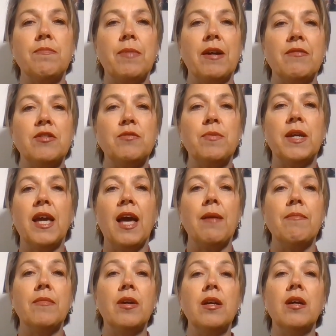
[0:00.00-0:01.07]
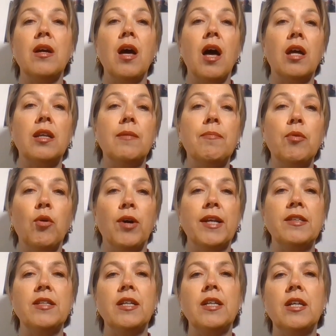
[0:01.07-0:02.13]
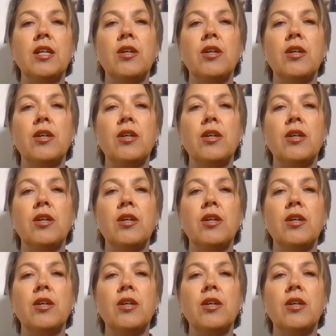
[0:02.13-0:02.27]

parents became unemployed.